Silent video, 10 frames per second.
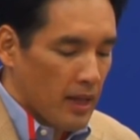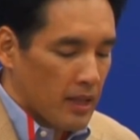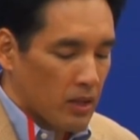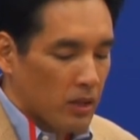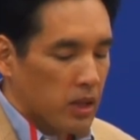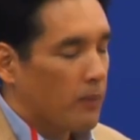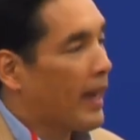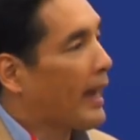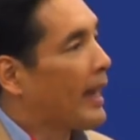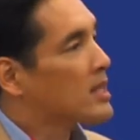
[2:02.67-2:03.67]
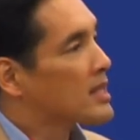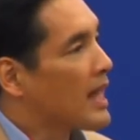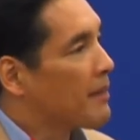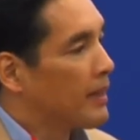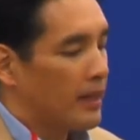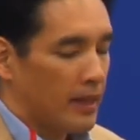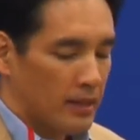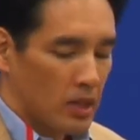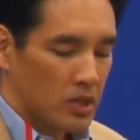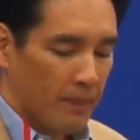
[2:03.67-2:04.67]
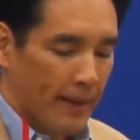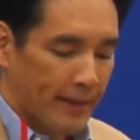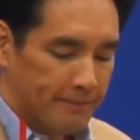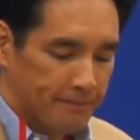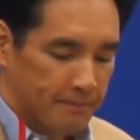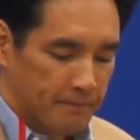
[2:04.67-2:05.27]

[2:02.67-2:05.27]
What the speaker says: the earthquake and tsunami hit Japan.